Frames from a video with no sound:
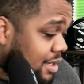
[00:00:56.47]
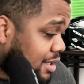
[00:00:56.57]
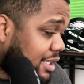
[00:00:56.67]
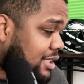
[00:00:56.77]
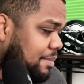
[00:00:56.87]

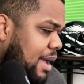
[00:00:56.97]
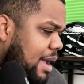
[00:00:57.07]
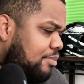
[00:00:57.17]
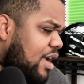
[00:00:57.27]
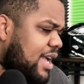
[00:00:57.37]
Listen,
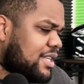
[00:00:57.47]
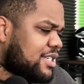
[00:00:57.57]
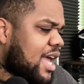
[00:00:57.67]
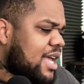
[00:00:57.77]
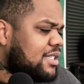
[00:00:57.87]
man, Brian
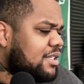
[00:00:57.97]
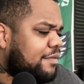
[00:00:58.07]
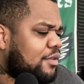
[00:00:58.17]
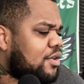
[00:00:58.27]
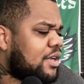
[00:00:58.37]
Johnson,
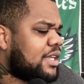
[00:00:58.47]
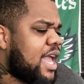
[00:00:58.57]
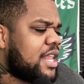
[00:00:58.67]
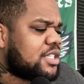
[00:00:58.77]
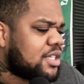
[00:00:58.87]
Florida
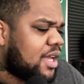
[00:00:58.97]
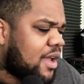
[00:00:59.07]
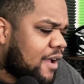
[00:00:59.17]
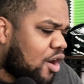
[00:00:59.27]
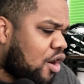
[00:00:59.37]
Gators
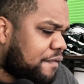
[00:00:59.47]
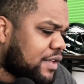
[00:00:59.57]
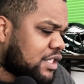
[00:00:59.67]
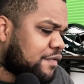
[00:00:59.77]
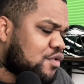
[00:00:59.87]

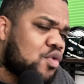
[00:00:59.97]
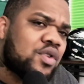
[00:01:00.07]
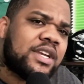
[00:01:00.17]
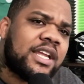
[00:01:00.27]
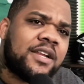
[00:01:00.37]
offensive
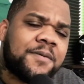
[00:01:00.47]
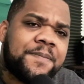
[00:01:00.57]
coordinator,